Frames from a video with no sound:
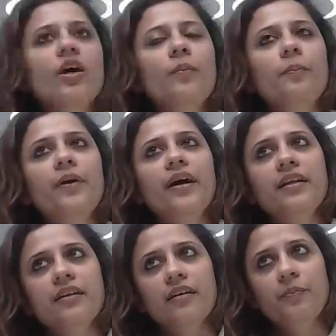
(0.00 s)

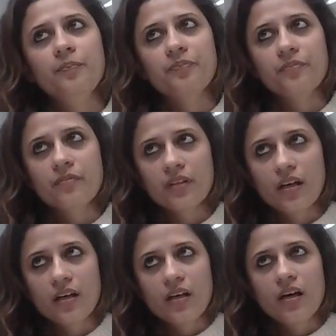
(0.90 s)
But
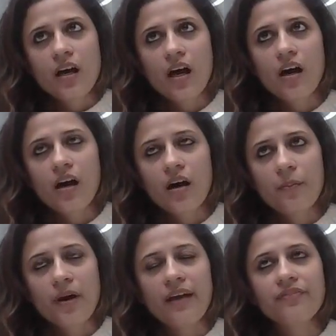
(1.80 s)

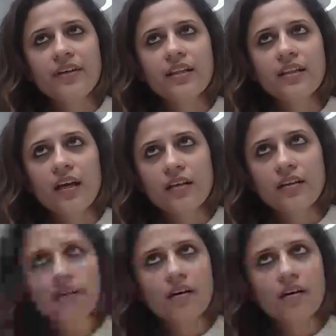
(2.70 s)
I feel that